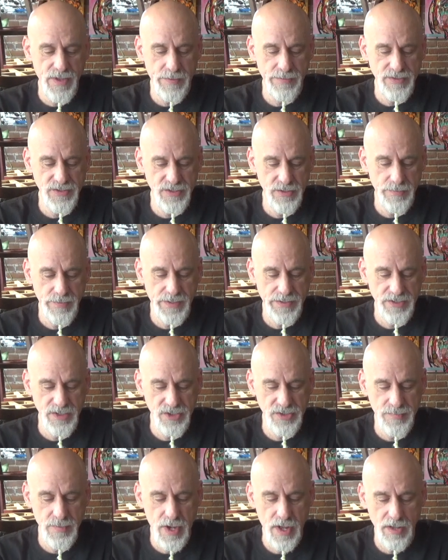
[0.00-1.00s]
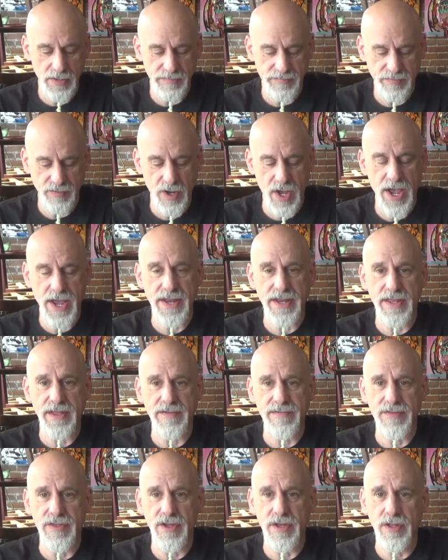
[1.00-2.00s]
I'm assuming it's a smaller variety
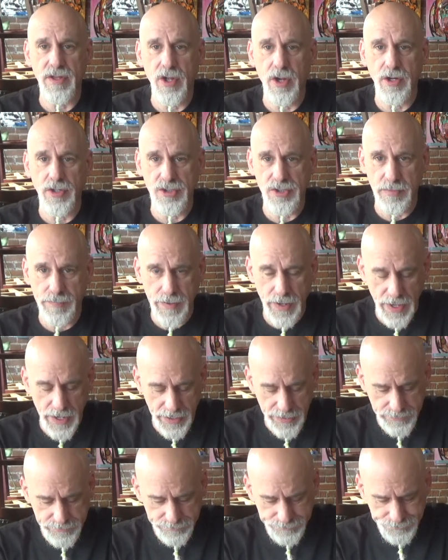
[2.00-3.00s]
of the larger pod.